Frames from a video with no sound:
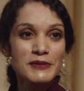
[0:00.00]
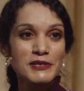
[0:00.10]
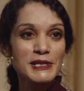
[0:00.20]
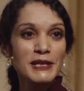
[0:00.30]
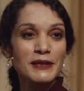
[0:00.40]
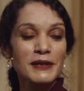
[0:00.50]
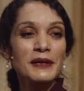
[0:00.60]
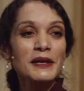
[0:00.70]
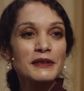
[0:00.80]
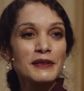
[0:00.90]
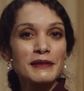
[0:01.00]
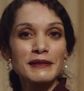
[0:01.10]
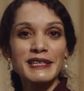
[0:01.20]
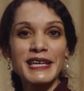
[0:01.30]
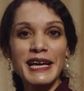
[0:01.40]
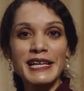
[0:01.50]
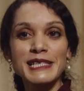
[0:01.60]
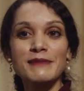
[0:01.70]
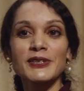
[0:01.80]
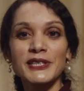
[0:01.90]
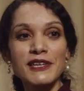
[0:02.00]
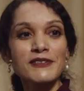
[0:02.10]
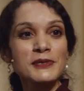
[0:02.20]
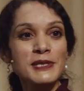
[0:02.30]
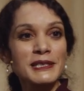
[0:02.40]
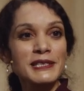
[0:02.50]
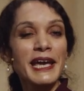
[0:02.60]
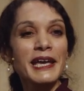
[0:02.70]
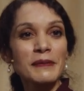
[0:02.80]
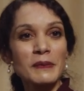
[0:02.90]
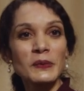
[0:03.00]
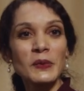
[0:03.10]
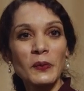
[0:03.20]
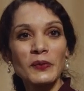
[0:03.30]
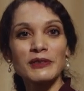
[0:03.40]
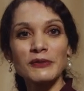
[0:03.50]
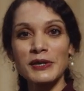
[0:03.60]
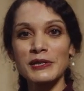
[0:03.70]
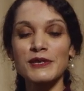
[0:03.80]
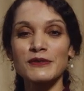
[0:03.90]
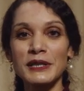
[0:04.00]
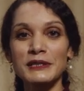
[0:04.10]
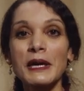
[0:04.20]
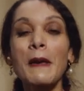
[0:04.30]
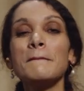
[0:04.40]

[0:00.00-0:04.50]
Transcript: which is that the explanations that came with the works of art